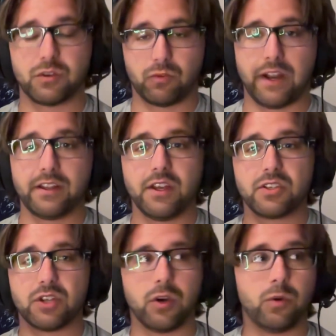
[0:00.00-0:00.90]
right?
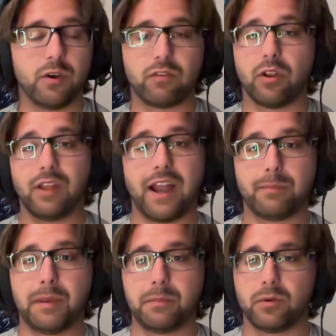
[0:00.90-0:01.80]
So for a lot of
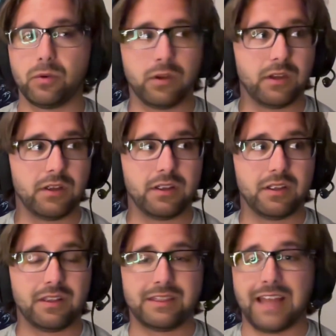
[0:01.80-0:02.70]
people,
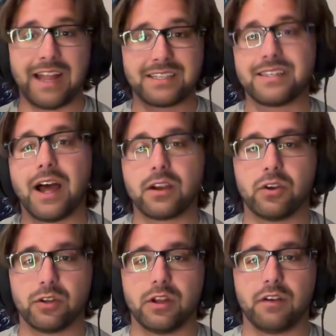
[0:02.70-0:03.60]
that's not
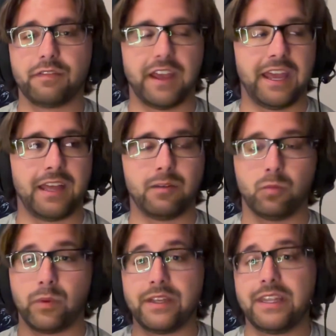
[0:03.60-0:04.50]
good enough, and
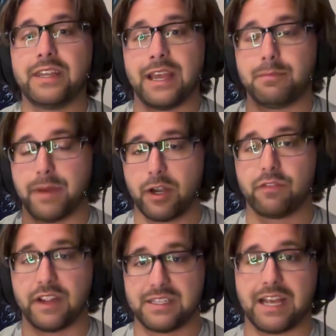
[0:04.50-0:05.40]
we need a better
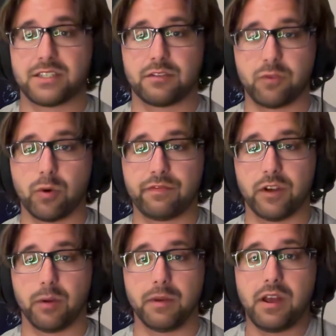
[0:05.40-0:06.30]
Fantastic Four
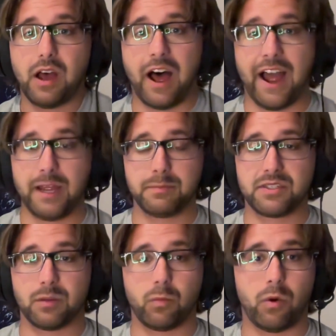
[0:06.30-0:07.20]
film. I am
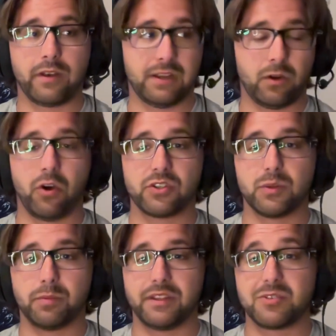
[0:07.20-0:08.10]
someone that also
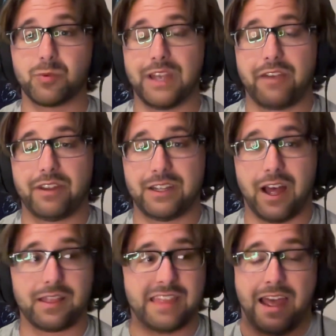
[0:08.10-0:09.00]
believes we haven't
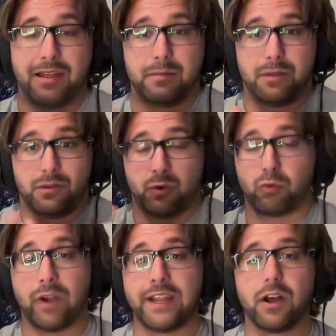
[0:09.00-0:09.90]
got that
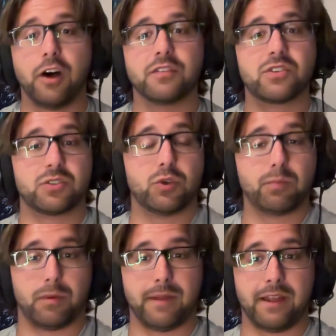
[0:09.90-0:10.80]
great of
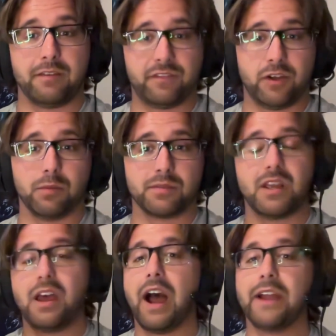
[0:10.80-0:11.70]
Superman films.
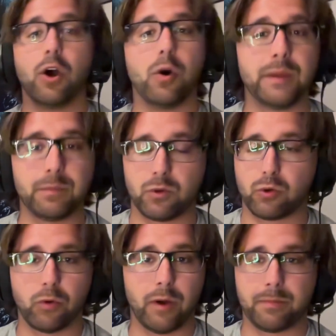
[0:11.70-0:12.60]
I know people
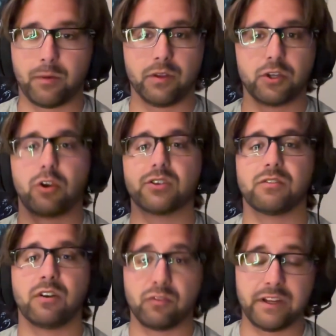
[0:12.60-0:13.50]
grew up on the
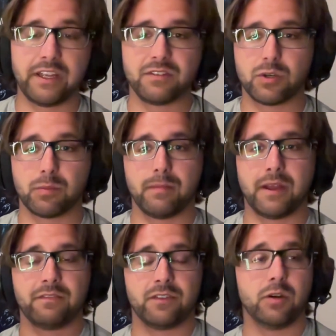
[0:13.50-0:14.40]
Christopher Reeve
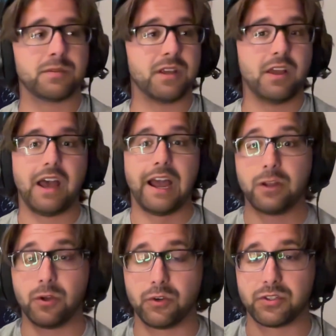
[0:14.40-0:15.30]
Superman films. I
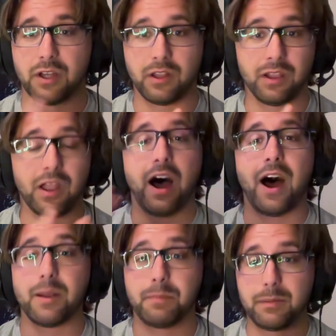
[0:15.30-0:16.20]
know there's a
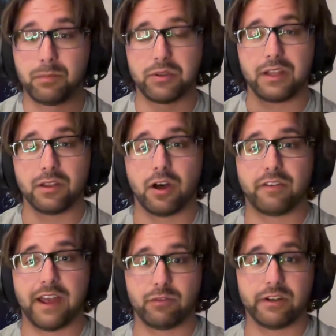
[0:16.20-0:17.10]
lot of people that love
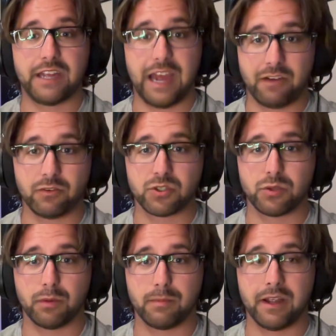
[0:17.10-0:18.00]
Henry Cavill
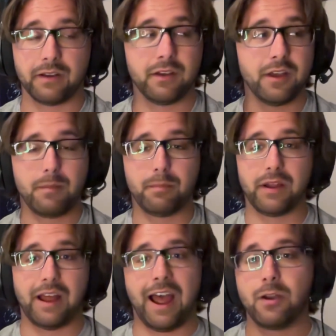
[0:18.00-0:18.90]
Superman, but
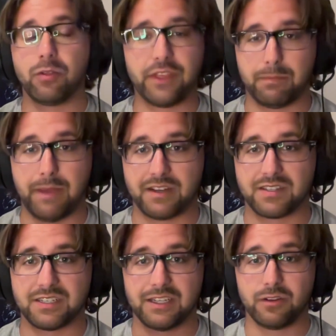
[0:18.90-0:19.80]
I don't think Man of
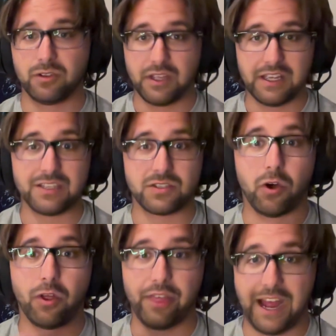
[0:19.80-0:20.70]
Steel is
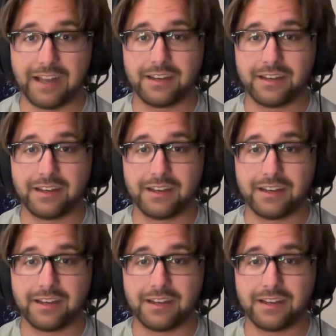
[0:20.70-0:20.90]
all that.